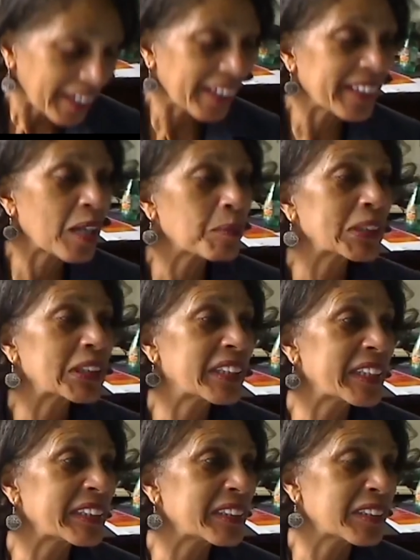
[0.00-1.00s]
And I'm
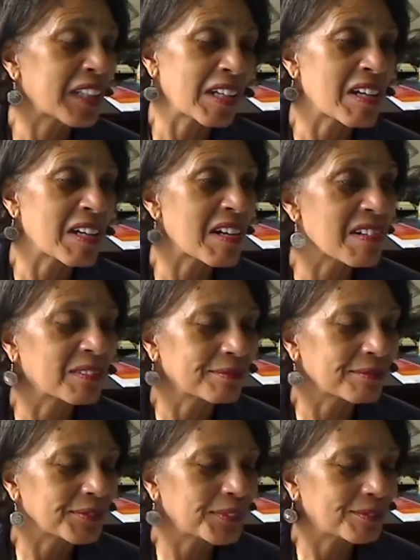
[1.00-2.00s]
again
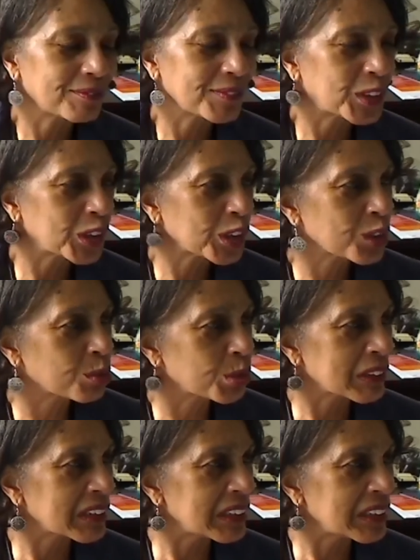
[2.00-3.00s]
just
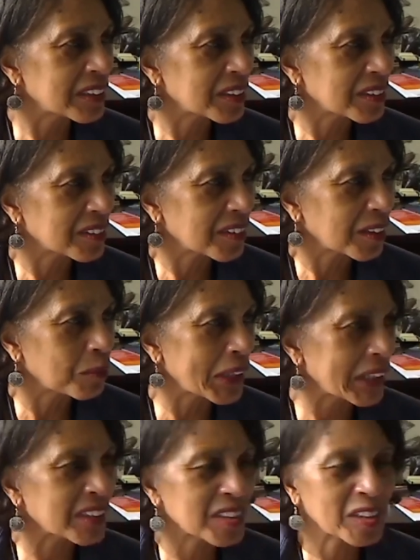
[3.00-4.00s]
really
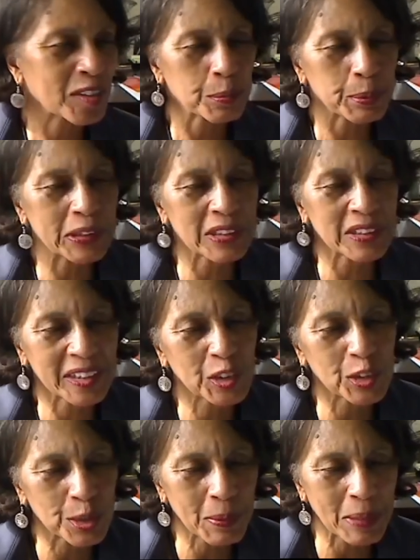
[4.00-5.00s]
amazed at the
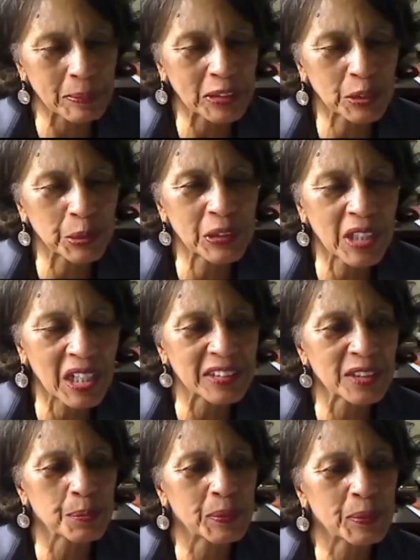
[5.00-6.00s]
presentations by my two
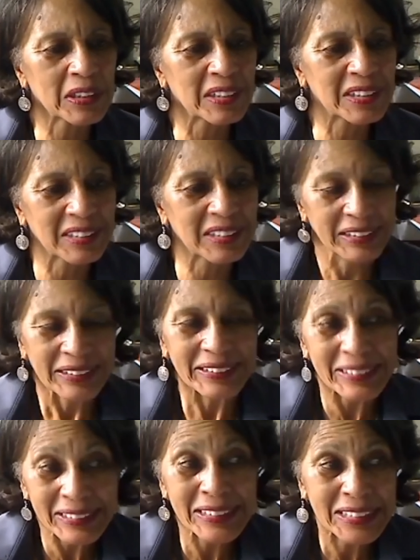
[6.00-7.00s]
colleagues, because
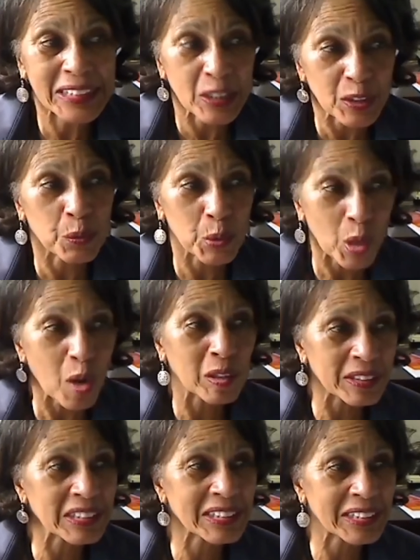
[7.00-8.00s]
it does say that we're
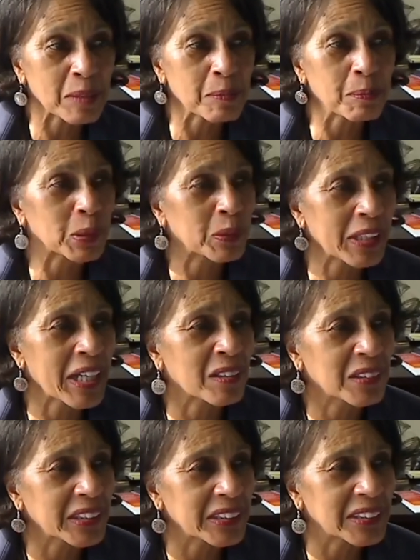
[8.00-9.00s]
all in the same boat
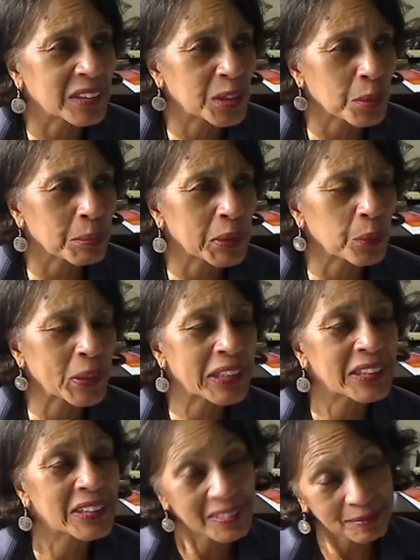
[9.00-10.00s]
now in so many
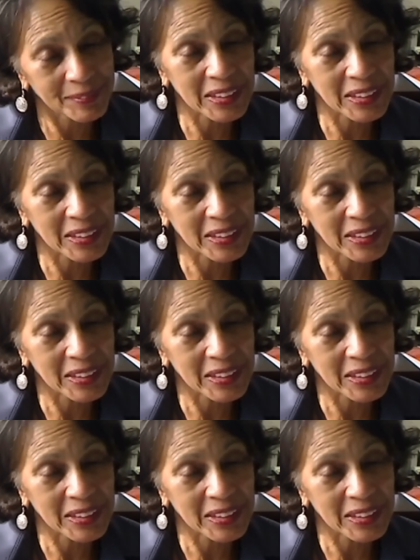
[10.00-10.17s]
ways.